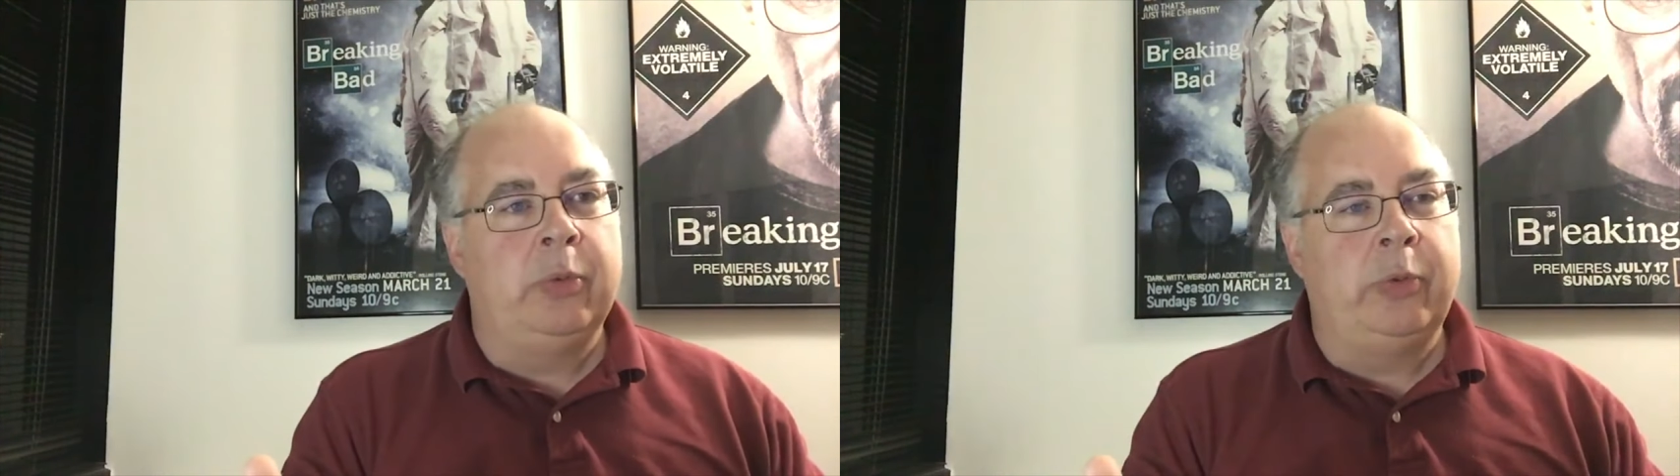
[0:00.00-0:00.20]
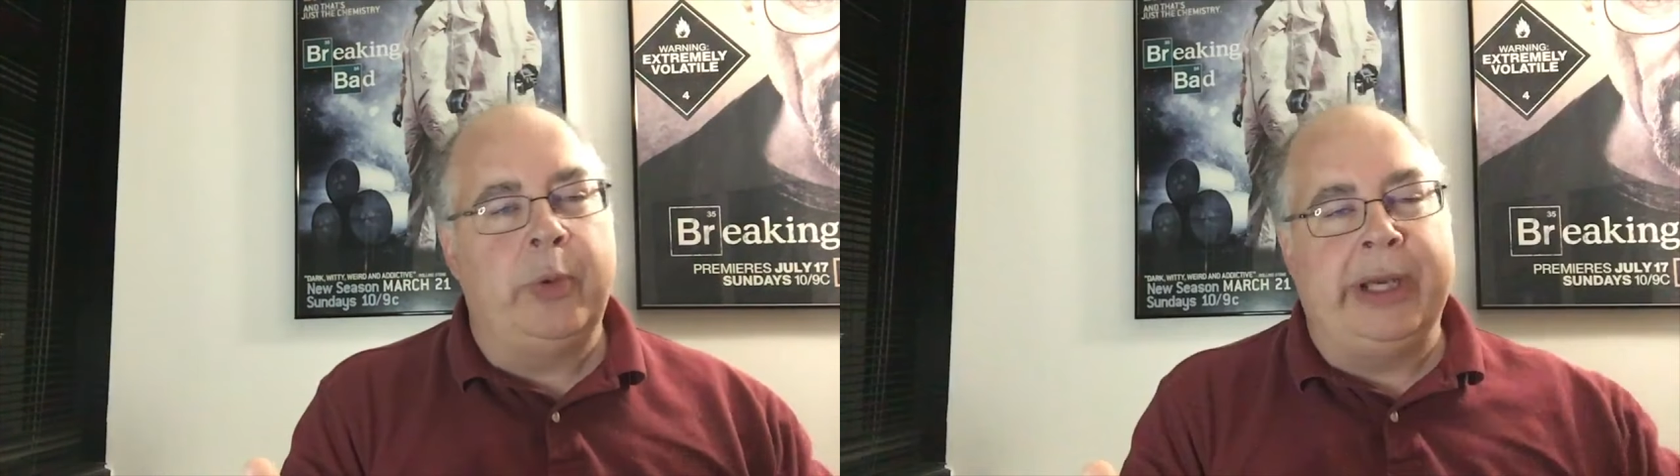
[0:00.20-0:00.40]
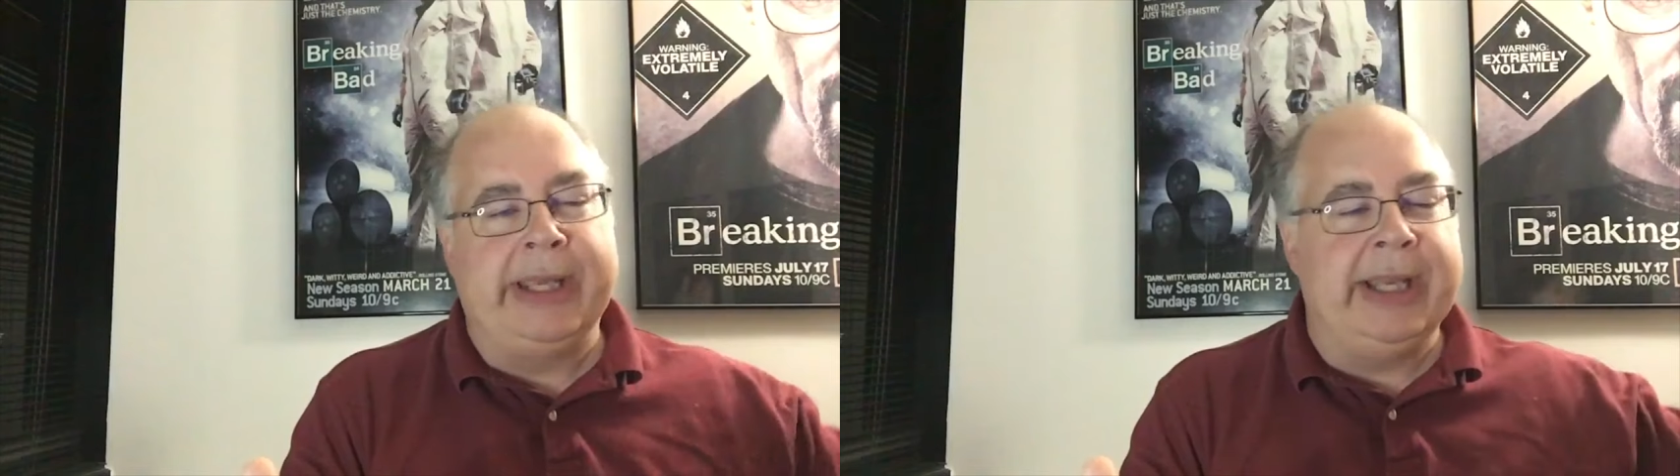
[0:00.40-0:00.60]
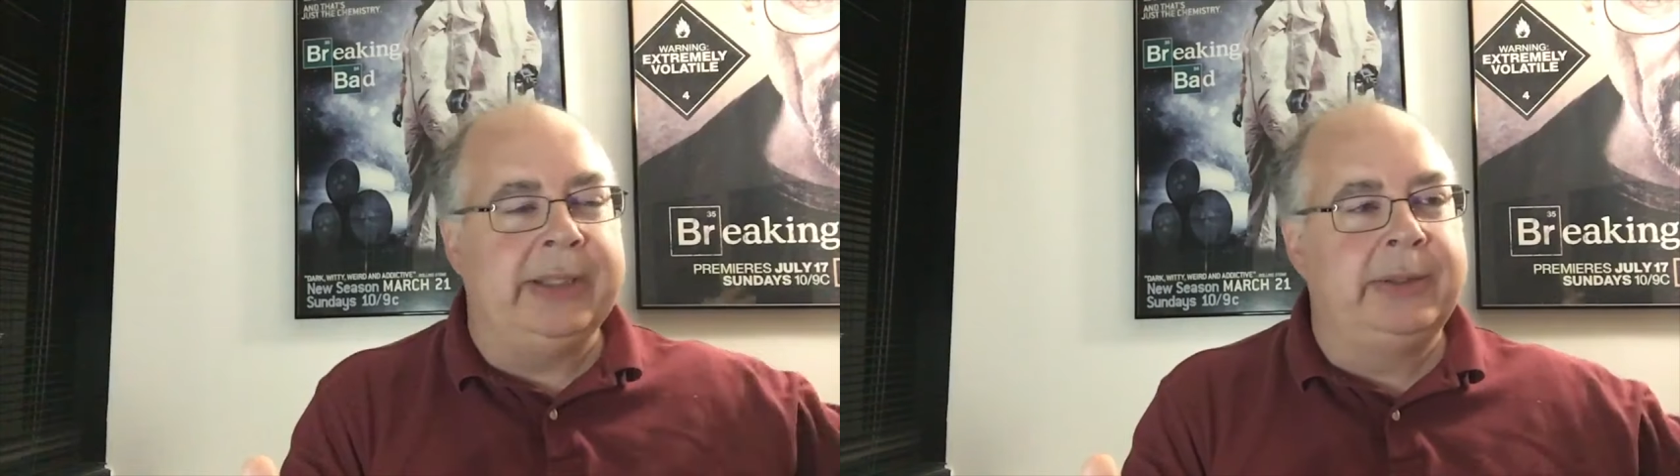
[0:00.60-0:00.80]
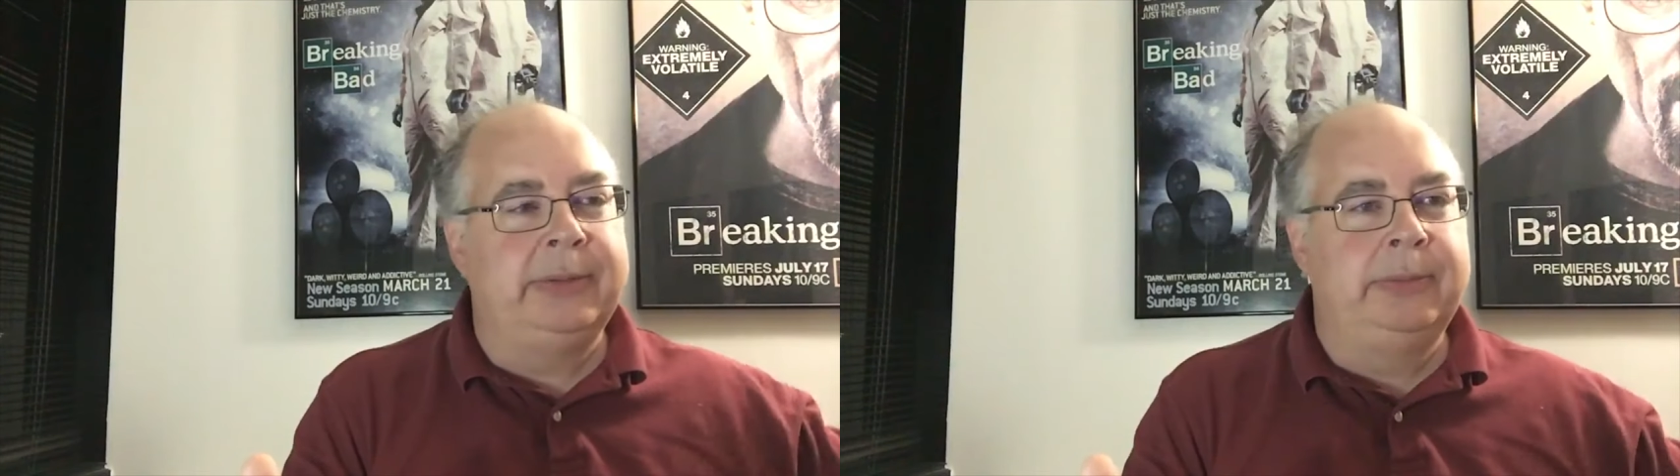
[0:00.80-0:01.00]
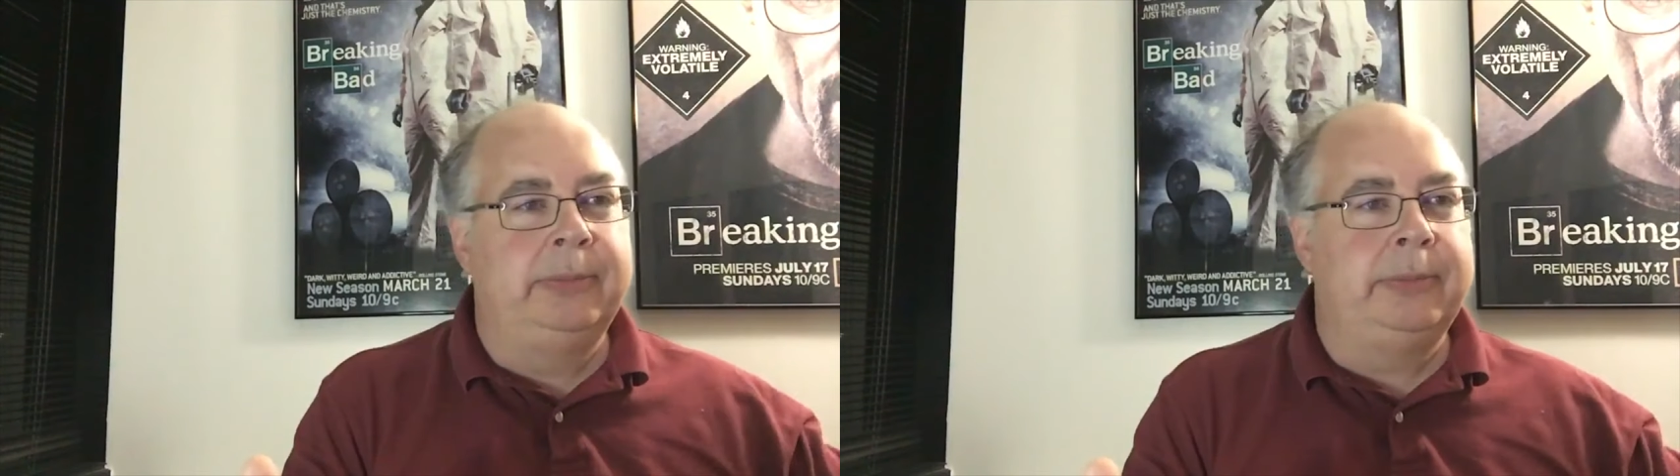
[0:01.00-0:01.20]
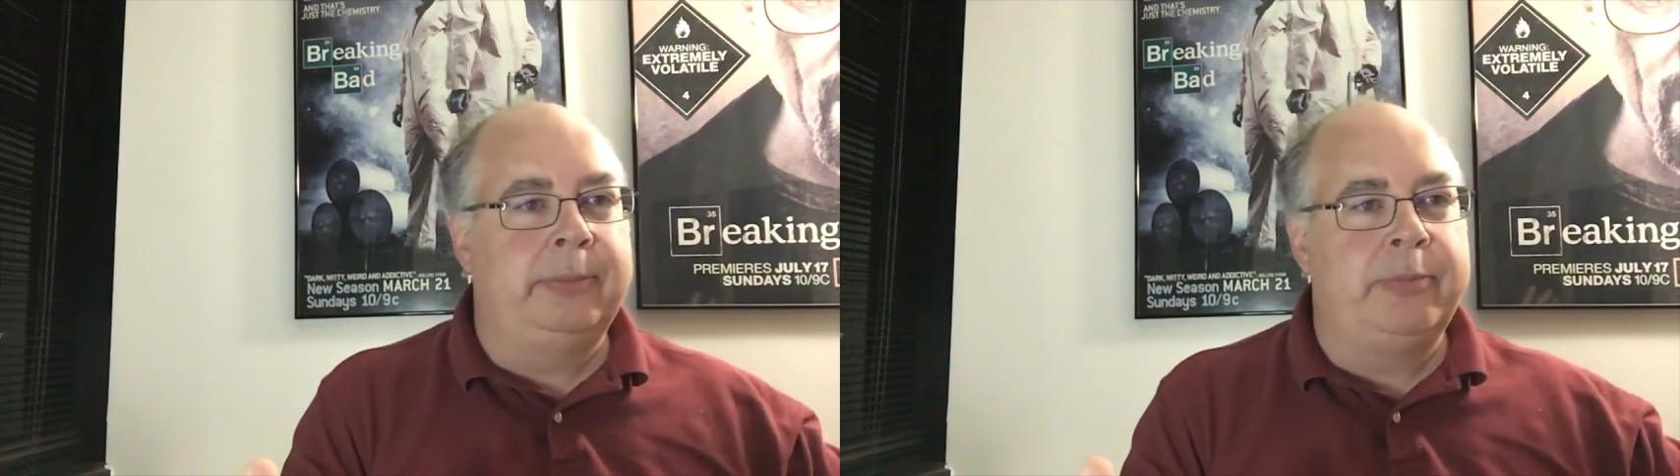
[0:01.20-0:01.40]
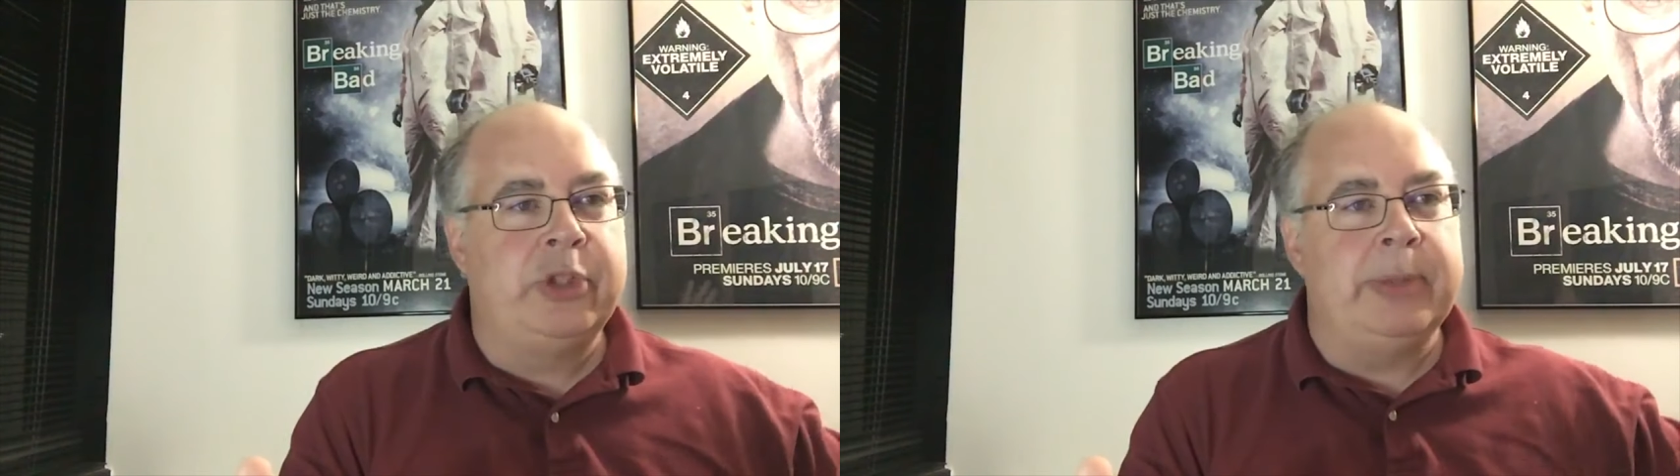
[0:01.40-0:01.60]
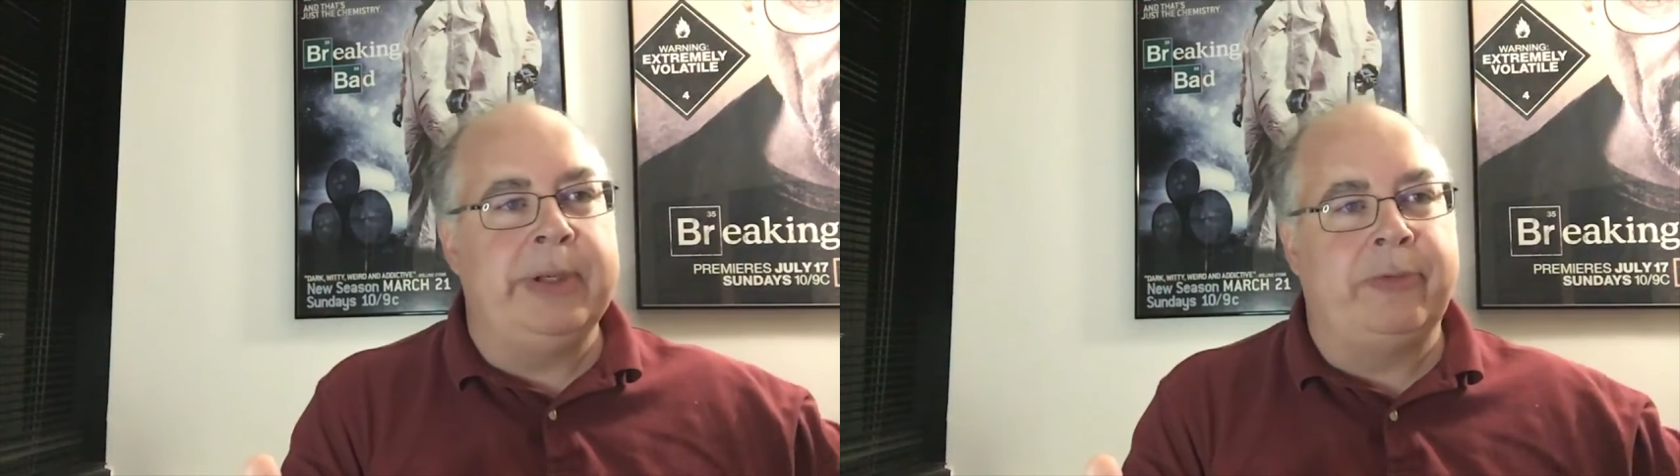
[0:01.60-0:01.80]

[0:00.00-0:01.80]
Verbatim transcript: if we want to get Jimmy